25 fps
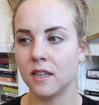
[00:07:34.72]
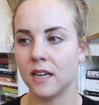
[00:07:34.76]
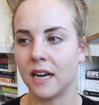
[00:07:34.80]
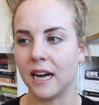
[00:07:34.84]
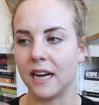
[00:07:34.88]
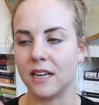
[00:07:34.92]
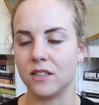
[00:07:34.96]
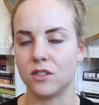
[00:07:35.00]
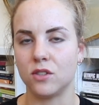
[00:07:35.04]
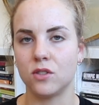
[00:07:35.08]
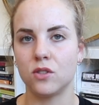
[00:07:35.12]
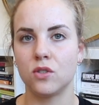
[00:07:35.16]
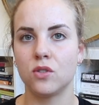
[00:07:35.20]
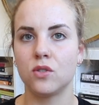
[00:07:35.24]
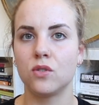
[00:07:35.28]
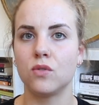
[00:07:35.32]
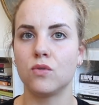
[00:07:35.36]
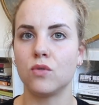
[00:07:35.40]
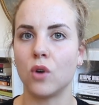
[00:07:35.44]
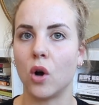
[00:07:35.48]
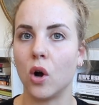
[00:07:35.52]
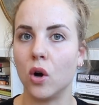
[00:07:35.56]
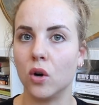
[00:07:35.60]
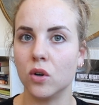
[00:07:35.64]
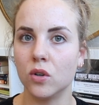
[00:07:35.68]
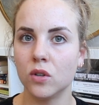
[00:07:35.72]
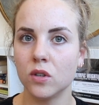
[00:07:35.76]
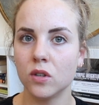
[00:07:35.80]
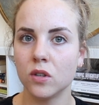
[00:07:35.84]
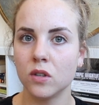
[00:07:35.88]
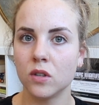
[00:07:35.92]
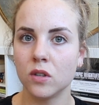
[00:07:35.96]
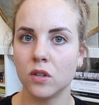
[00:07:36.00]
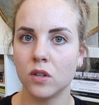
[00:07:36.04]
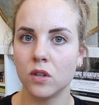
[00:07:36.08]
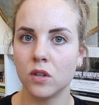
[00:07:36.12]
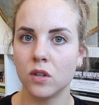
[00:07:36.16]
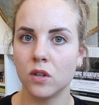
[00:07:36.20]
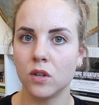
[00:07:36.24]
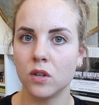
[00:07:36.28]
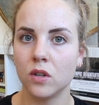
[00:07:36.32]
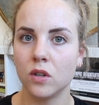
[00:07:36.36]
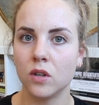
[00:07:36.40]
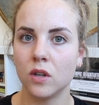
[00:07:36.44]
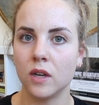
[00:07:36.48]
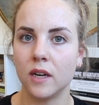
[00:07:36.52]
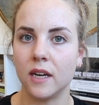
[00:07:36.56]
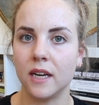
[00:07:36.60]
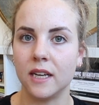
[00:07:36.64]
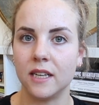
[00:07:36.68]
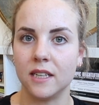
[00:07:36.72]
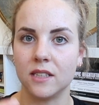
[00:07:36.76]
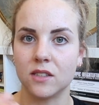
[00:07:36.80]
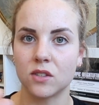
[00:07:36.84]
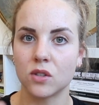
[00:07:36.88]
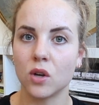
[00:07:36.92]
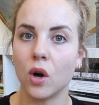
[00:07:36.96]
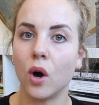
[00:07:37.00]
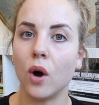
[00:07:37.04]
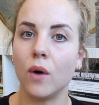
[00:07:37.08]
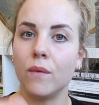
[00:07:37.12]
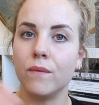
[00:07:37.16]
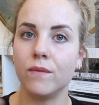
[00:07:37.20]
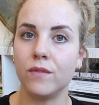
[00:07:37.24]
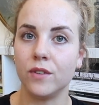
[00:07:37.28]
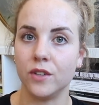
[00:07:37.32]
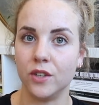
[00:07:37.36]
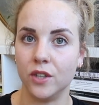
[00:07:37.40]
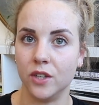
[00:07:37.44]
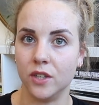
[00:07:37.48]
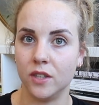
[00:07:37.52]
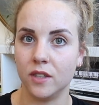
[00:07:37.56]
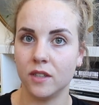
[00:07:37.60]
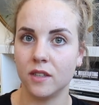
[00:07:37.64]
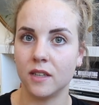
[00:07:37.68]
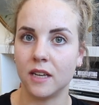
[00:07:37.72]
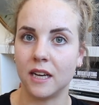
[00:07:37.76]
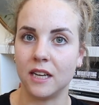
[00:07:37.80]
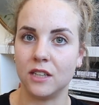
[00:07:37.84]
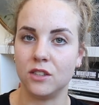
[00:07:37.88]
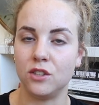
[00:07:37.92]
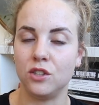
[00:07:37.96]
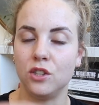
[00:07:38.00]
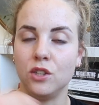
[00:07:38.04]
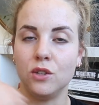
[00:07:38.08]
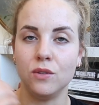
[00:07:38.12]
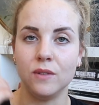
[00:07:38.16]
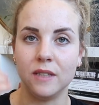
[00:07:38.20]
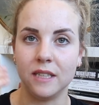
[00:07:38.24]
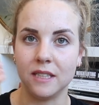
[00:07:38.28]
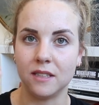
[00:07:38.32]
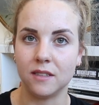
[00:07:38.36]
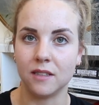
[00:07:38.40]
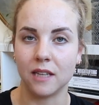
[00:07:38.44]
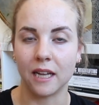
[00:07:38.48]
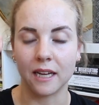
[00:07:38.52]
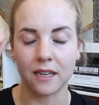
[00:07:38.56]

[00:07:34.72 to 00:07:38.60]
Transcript: as strong and as confident as you need to,